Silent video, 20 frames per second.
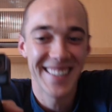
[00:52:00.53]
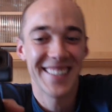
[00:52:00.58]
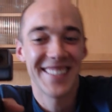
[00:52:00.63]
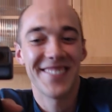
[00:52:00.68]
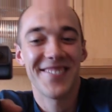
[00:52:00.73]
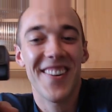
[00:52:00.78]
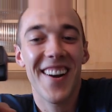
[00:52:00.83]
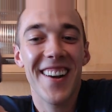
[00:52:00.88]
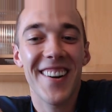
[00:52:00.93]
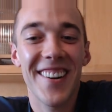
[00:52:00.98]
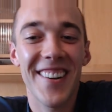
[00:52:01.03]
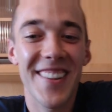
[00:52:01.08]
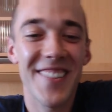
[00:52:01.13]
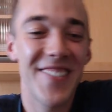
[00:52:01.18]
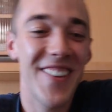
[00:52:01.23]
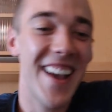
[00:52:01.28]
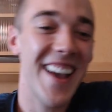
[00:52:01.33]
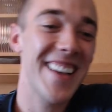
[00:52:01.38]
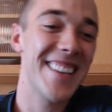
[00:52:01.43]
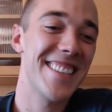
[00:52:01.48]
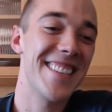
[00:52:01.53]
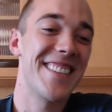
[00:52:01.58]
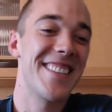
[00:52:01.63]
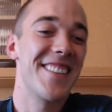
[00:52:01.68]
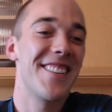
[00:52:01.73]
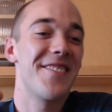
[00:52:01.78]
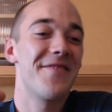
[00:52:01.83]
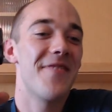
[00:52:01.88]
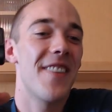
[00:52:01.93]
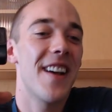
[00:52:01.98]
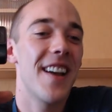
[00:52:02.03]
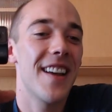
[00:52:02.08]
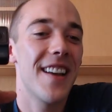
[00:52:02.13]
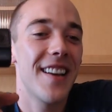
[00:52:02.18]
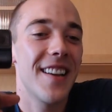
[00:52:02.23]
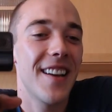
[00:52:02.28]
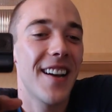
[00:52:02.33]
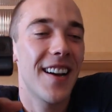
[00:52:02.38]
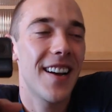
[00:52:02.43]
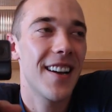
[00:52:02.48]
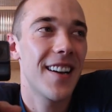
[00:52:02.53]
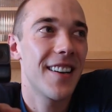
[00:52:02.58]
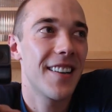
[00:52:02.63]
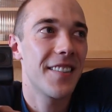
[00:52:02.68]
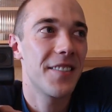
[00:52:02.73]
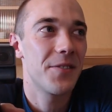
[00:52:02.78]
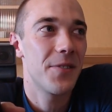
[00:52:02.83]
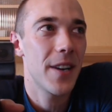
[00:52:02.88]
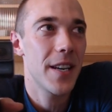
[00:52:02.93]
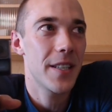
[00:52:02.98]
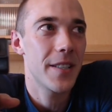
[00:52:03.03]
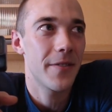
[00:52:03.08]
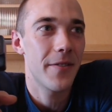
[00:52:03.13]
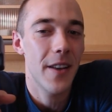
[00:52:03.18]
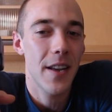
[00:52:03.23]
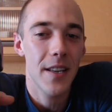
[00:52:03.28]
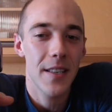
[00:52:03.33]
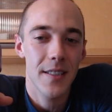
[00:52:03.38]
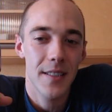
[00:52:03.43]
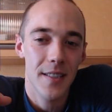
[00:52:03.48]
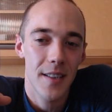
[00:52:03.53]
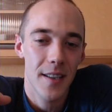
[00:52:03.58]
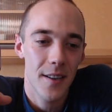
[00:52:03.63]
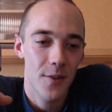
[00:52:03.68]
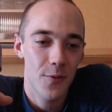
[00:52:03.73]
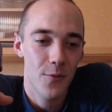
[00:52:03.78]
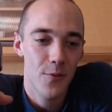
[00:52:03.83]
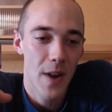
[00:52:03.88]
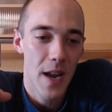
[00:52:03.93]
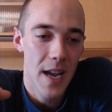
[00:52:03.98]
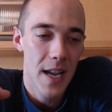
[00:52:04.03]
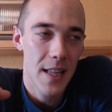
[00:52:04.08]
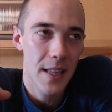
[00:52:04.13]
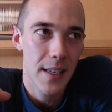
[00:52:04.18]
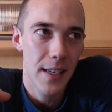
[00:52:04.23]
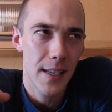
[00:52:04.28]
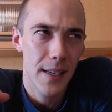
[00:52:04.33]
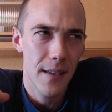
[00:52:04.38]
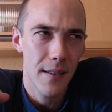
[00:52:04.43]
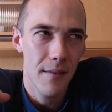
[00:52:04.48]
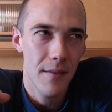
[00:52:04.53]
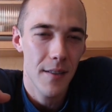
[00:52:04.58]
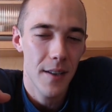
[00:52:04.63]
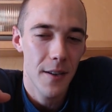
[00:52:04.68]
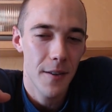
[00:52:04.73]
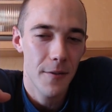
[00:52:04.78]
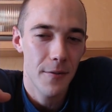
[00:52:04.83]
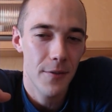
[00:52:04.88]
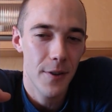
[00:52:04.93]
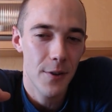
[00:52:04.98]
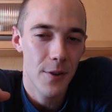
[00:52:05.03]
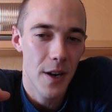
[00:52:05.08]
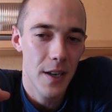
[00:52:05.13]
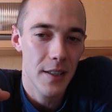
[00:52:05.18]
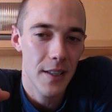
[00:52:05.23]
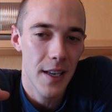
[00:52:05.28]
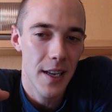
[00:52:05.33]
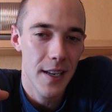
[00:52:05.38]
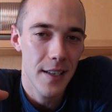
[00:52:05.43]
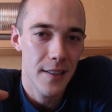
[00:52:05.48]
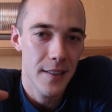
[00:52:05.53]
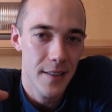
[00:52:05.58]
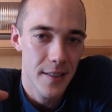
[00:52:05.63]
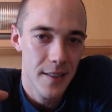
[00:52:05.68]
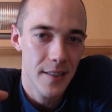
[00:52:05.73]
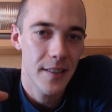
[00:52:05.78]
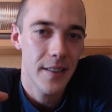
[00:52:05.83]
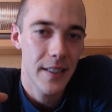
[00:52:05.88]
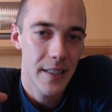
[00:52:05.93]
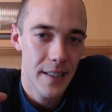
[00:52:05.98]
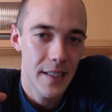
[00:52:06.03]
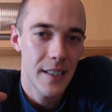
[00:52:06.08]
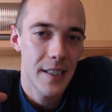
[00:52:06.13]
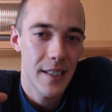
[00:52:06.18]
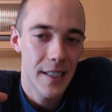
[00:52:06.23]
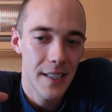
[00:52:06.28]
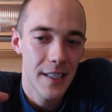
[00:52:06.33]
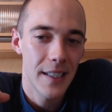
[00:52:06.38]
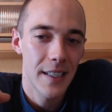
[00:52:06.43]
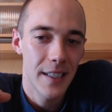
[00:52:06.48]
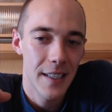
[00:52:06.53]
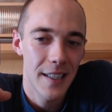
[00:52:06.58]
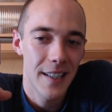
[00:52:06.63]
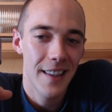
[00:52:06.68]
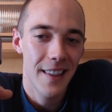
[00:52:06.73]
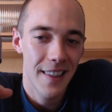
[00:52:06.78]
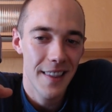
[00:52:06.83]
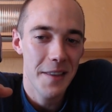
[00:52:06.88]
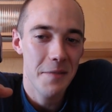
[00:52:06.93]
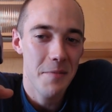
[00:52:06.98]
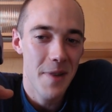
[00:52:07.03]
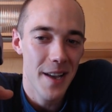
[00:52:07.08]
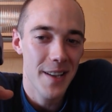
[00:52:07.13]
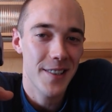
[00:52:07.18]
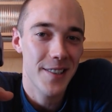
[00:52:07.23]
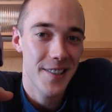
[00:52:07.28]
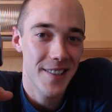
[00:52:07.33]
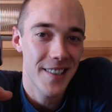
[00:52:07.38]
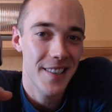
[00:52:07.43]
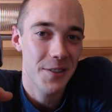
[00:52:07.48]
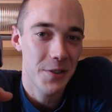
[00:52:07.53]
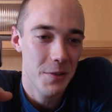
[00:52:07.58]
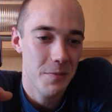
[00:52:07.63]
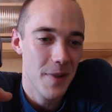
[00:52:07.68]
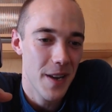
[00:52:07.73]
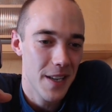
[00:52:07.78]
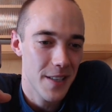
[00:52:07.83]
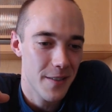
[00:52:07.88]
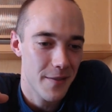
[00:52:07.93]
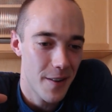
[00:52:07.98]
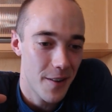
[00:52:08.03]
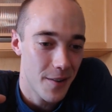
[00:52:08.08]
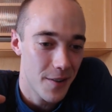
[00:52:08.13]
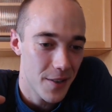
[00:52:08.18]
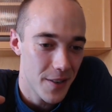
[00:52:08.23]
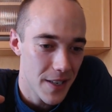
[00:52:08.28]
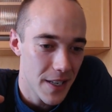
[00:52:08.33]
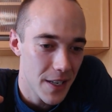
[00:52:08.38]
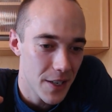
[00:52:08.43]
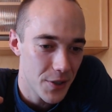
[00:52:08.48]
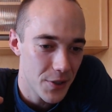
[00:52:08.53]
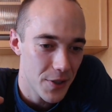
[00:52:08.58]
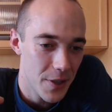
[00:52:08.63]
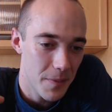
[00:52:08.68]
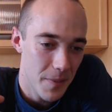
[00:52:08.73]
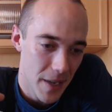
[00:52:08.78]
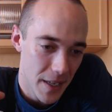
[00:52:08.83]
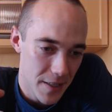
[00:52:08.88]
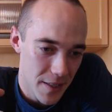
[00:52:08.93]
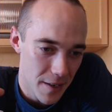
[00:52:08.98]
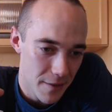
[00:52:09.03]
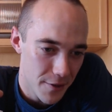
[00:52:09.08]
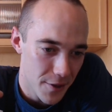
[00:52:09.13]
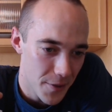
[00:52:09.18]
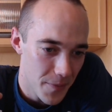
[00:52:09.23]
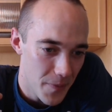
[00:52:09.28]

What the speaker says: Mine are the best. My Race Face Rally Freeride legs, the best shin pads I've ever, knee and shin pads ever.